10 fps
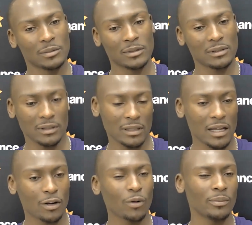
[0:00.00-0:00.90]
And
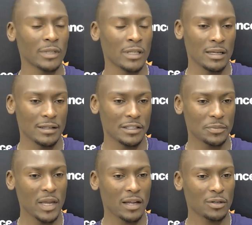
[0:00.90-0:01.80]
like, oh, just
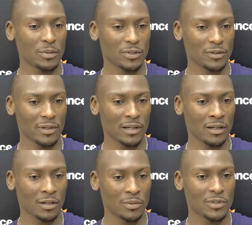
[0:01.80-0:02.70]
make an observe,
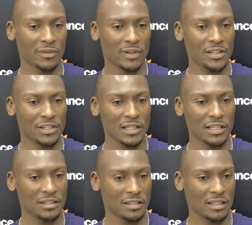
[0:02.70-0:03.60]
uh, observation
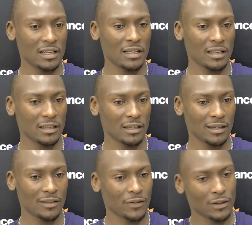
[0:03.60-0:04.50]
and see
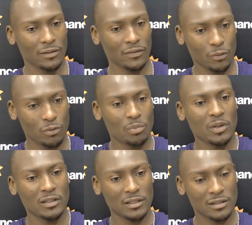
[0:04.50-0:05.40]
if it, if it
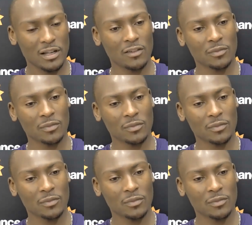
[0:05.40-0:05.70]
repeats itself.